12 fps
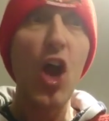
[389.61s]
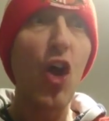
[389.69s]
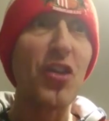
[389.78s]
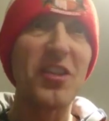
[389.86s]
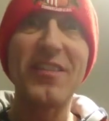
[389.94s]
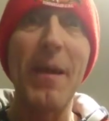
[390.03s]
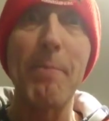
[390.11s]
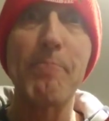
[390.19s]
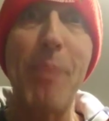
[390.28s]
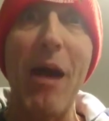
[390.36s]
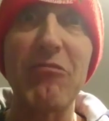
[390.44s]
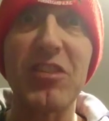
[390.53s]
Because it's
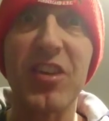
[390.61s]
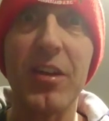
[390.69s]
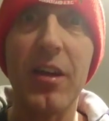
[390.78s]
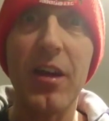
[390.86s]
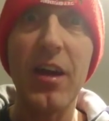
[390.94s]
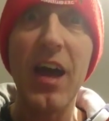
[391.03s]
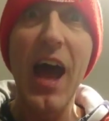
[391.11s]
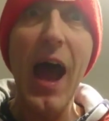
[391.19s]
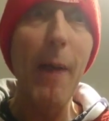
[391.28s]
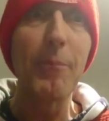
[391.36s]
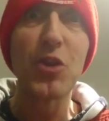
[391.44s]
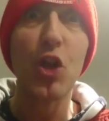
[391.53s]
embarrassing.
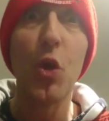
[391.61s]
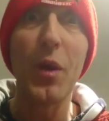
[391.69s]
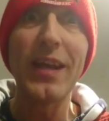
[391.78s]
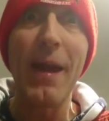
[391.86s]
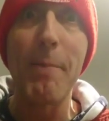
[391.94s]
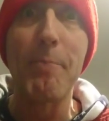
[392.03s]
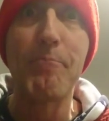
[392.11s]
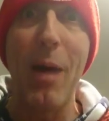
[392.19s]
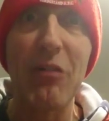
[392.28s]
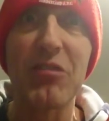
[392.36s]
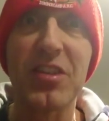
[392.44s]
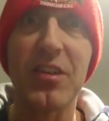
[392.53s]
Absolutely
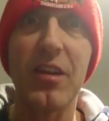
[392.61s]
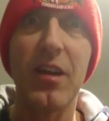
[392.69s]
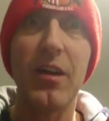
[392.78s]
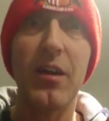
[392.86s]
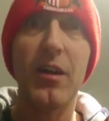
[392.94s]
embarrassing.